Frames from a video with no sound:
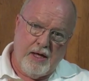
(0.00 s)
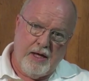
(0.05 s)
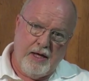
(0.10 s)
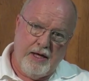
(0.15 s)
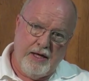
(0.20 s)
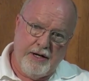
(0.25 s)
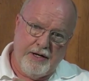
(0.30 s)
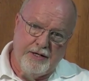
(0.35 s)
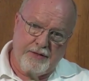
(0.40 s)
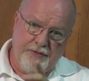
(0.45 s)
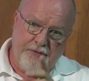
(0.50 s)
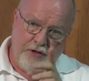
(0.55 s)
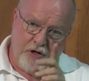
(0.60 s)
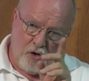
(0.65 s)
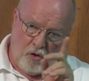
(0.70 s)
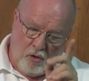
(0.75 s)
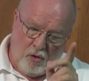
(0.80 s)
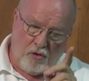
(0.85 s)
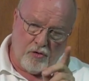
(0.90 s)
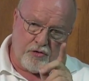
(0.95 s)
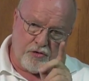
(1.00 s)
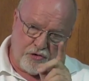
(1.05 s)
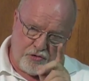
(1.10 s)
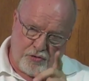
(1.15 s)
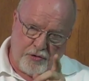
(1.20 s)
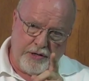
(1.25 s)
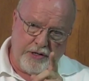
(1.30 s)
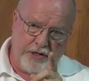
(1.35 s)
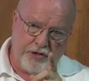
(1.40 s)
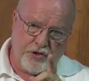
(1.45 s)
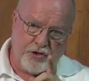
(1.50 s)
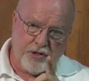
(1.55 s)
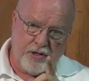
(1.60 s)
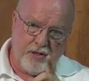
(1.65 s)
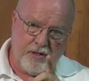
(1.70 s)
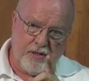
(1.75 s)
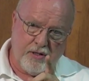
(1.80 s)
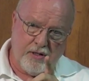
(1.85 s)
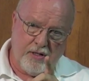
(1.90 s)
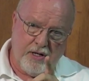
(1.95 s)
in the older tradition
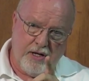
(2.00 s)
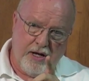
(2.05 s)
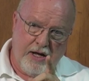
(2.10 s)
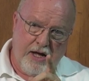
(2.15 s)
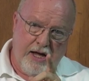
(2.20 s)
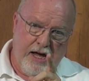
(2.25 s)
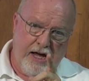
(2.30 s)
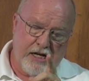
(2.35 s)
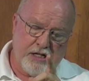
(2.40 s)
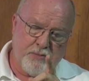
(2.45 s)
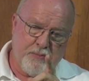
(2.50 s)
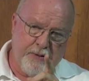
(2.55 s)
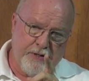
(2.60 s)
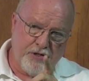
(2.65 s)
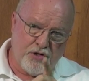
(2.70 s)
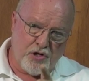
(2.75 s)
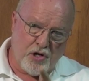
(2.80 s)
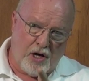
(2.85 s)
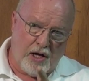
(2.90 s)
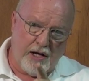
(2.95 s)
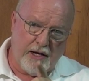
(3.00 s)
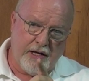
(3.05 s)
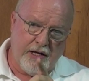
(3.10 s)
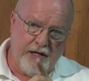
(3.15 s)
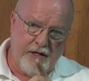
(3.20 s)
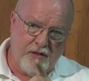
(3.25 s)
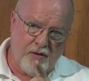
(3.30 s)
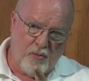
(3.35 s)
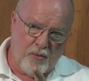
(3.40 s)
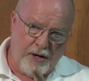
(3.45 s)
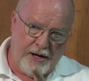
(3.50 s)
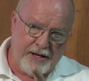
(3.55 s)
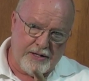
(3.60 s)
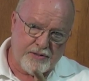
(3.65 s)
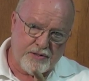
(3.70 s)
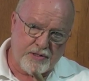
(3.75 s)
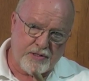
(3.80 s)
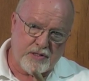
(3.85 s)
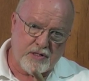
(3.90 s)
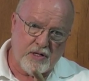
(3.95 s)
has been taught in the
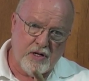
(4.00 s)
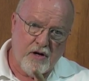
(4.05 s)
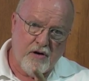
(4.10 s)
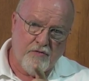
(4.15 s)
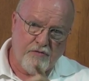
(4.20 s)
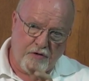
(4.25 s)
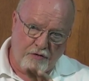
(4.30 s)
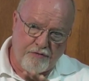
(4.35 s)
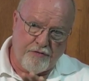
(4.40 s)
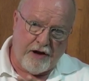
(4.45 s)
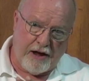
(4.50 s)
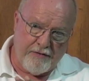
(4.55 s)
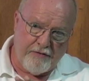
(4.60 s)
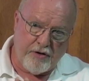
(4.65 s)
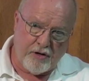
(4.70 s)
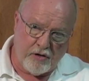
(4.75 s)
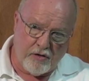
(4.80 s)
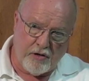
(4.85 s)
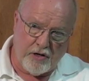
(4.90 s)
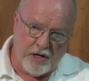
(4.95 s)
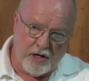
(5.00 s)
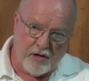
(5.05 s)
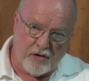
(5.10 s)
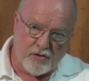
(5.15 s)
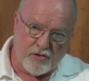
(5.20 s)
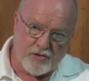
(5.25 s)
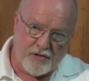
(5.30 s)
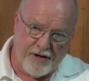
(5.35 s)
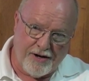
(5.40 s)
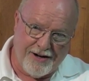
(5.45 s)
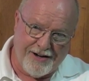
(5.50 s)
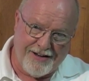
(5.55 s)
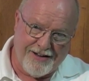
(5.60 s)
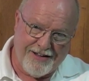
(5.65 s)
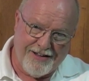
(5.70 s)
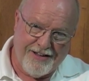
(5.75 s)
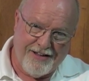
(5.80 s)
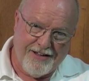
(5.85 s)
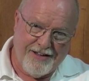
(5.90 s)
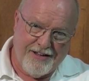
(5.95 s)
West for 500 years, right?
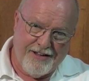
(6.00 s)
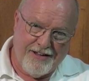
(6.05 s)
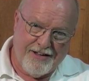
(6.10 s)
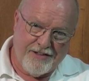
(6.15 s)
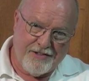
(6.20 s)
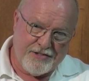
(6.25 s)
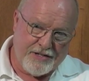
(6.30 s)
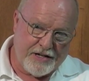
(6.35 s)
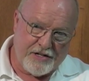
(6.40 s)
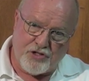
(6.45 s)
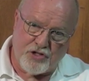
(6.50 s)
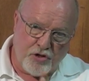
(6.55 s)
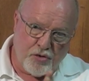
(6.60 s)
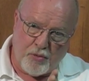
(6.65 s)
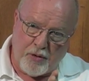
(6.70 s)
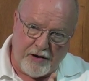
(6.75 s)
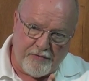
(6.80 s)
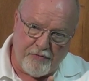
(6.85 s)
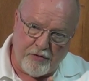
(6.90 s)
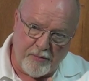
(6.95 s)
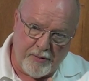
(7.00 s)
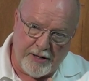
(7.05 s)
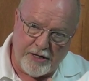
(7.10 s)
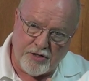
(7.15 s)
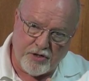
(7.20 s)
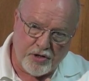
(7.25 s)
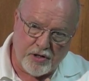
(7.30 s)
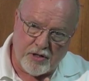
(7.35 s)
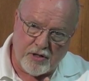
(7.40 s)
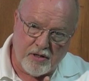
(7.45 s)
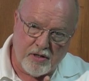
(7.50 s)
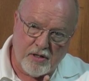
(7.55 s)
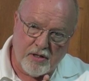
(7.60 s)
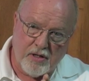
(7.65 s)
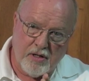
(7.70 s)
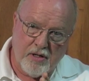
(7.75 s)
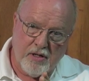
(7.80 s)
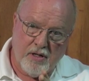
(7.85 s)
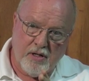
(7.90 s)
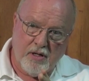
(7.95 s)
Since the Reformation.
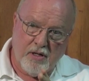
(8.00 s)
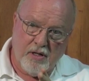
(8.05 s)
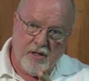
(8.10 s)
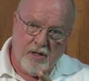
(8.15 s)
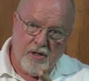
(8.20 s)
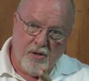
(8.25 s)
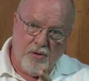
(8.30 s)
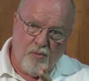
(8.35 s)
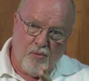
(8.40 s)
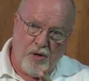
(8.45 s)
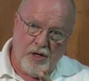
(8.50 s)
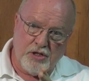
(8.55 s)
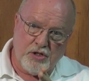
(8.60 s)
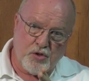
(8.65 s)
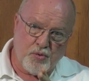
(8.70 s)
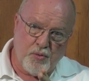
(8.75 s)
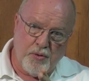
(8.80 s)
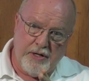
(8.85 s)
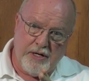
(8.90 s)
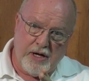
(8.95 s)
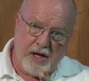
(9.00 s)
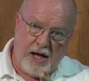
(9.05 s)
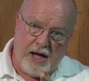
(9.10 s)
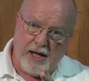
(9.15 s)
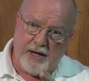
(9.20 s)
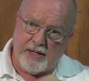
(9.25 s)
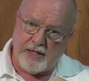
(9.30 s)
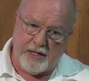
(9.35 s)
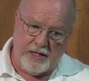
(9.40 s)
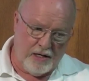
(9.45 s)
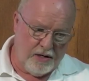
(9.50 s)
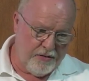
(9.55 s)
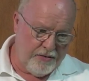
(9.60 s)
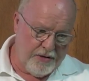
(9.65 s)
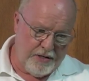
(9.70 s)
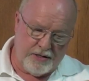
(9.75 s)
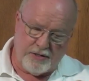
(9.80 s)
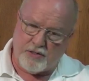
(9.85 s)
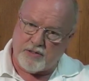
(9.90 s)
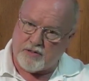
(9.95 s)
Once we got into
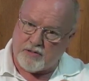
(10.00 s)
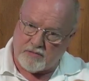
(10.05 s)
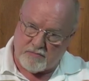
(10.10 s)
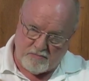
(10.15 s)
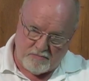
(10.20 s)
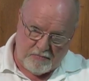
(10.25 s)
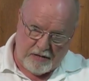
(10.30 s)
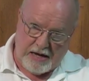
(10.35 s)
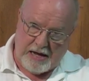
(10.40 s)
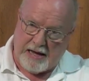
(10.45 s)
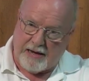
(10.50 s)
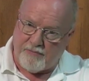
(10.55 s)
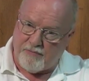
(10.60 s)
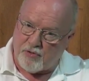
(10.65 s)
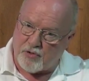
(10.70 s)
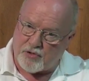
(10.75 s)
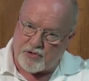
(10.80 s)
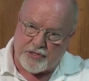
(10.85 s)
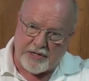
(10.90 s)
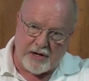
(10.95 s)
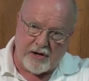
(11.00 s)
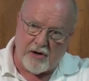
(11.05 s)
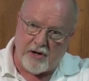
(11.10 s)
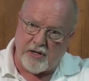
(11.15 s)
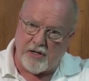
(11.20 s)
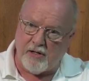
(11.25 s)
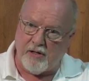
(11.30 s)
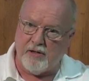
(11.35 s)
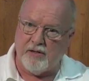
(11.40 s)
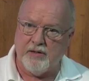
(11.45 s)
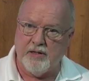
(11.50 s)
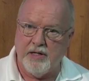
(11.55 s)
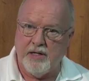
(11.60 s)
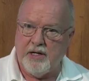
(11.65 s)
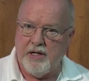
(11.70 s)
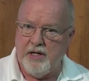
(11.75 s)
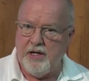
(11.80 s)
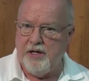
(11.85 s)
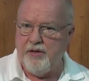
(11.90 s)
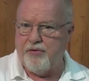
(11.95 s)
this adversarial
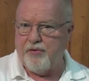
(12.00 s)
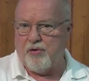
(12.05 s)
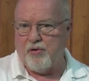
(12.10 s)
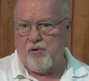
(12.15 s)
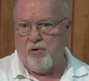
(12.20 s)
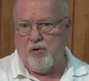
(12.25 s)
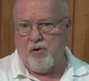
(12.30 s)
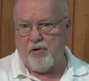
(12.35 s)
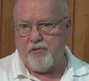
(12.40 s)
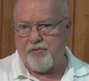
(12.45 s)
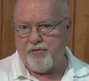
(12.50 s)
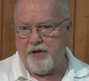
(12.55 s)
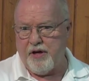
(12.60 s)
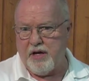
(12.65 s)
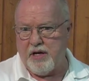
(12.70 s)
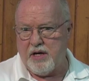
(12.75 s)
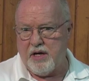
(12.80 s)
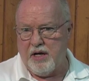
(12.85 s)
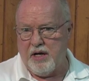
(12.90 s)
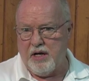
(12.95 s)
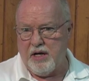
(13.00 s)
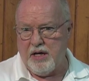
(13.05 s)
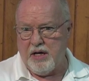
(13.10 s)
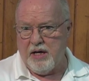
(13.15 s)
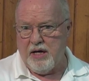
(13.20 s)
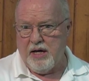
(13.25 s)
either-or thinking,